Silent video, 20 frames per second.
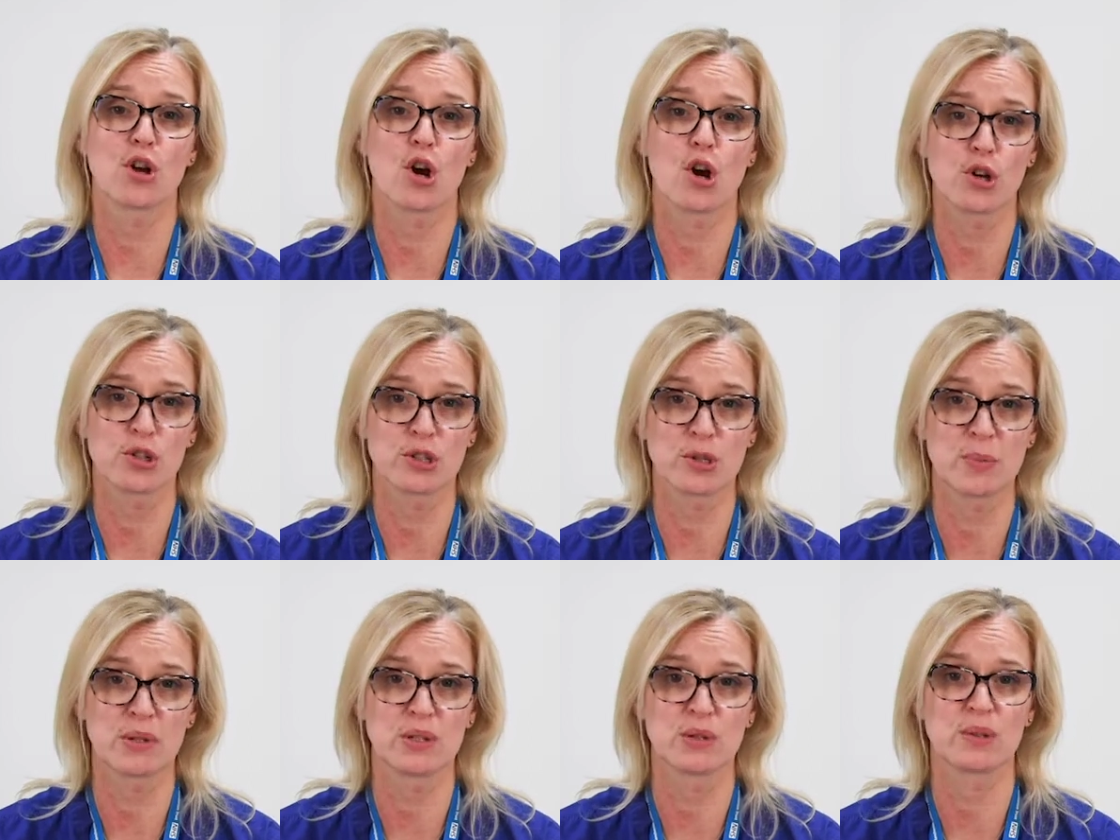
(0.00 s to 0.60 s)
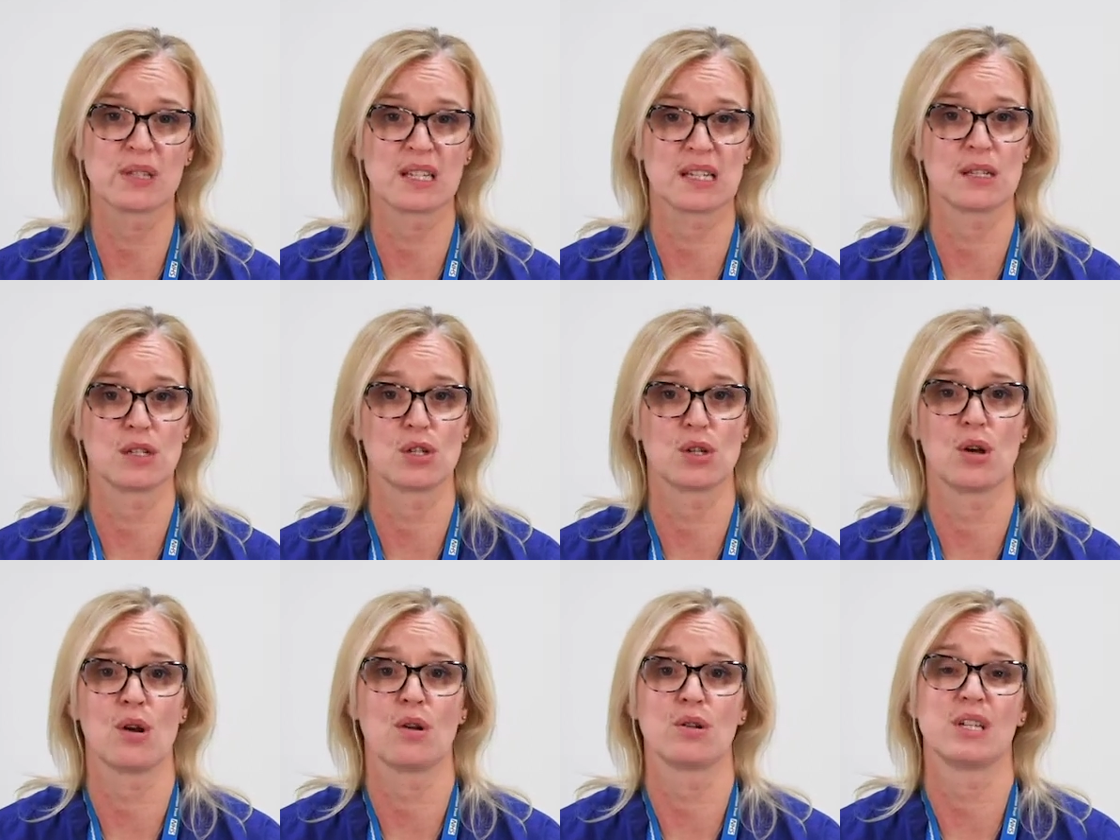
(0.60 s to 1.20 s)
hospital
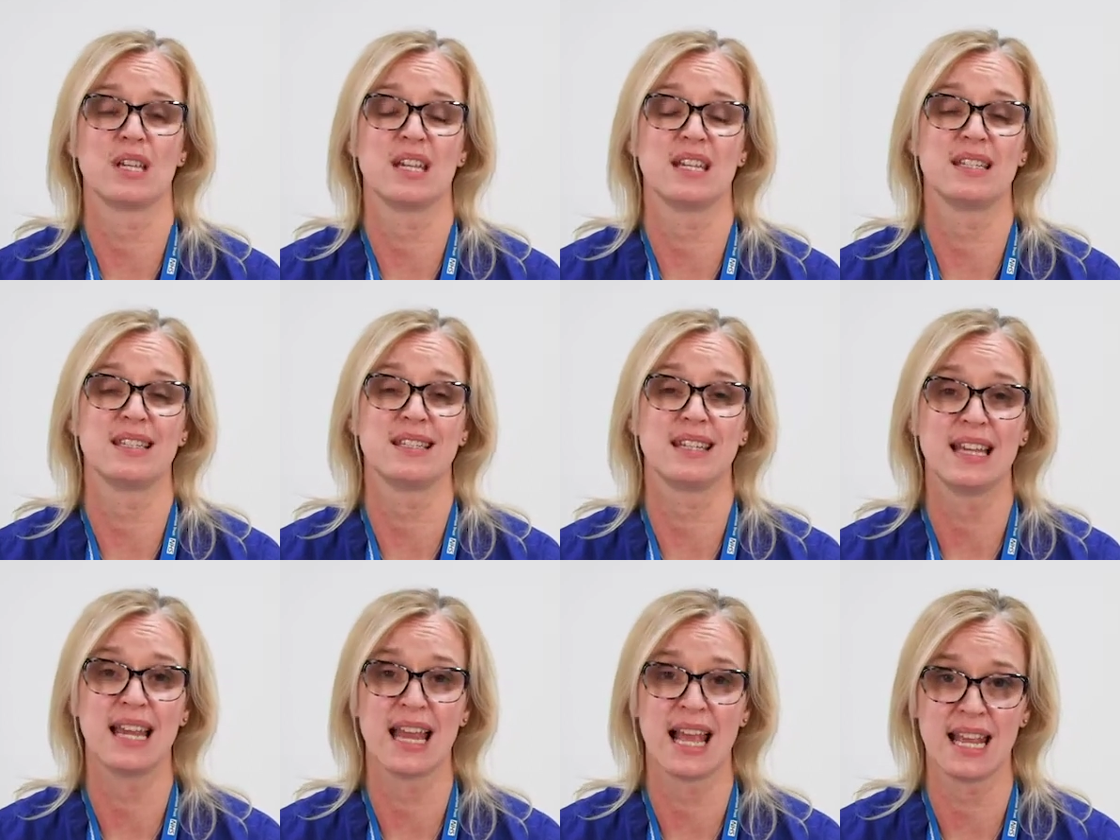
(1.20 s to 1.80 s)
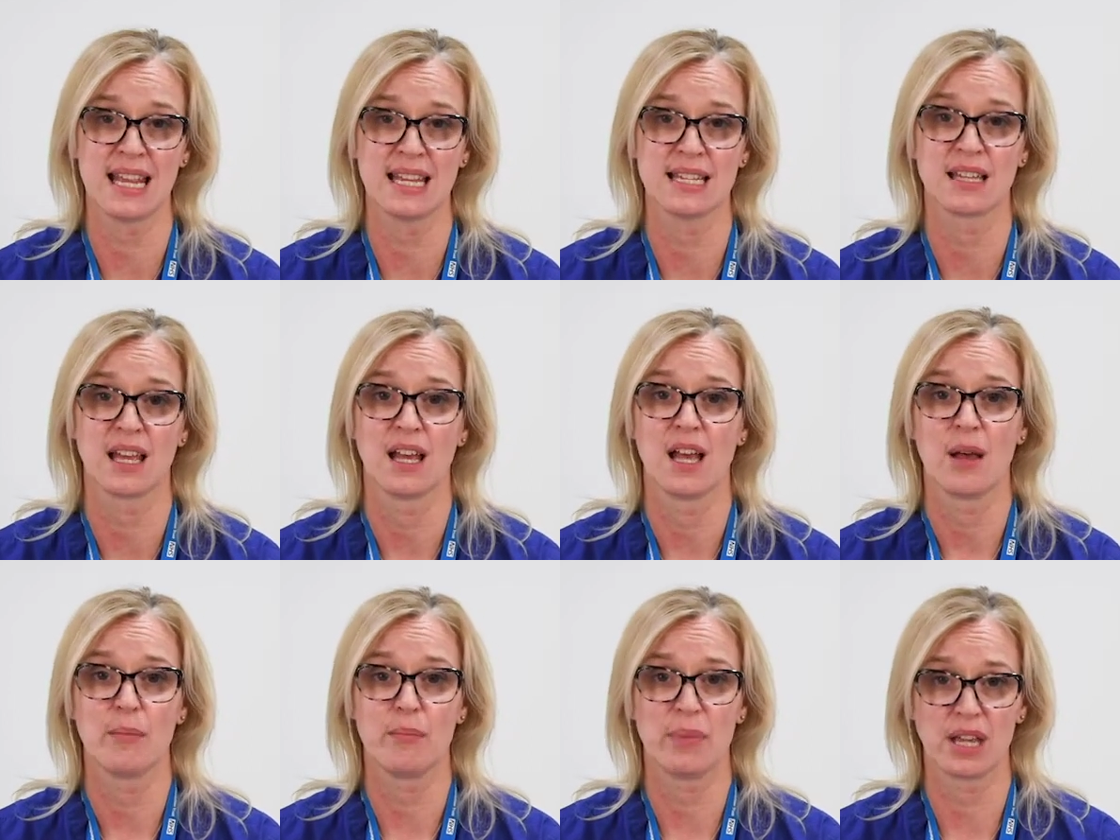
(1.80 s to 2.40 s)
discharge is delayed
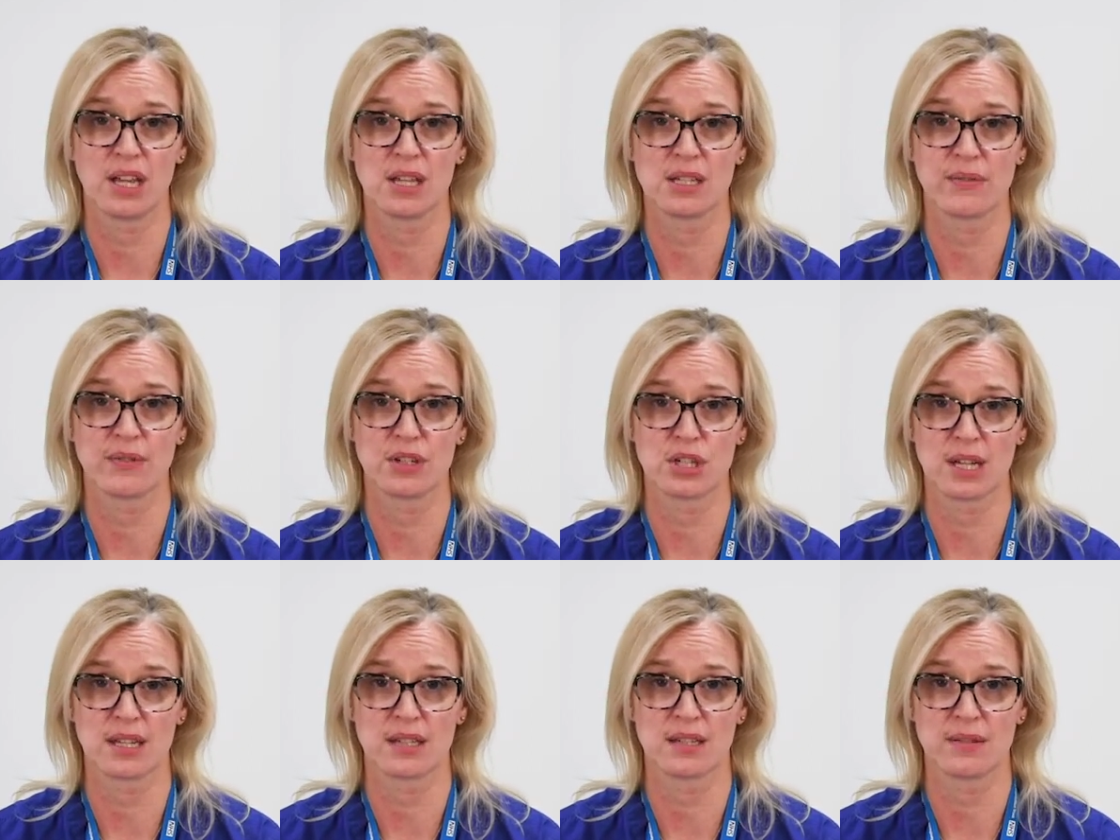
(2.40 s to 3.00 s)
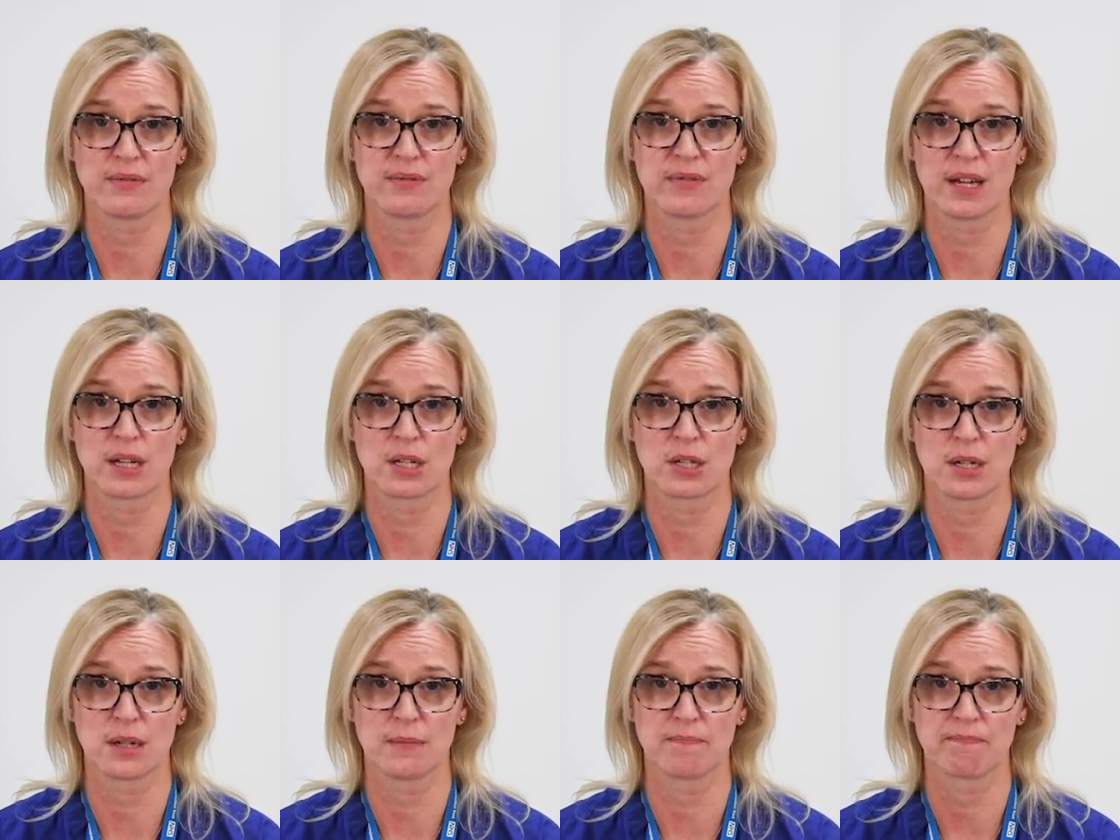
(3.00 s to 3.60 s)
because of a chest
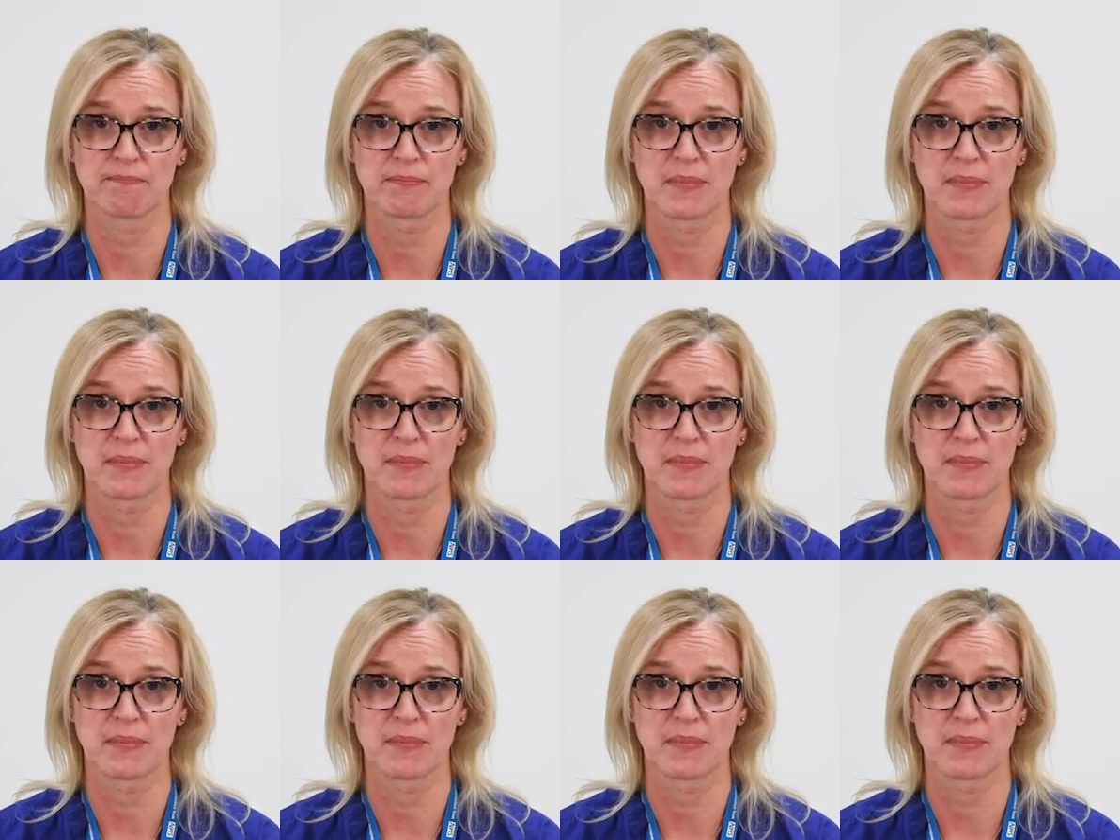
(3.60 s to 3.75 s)
infection.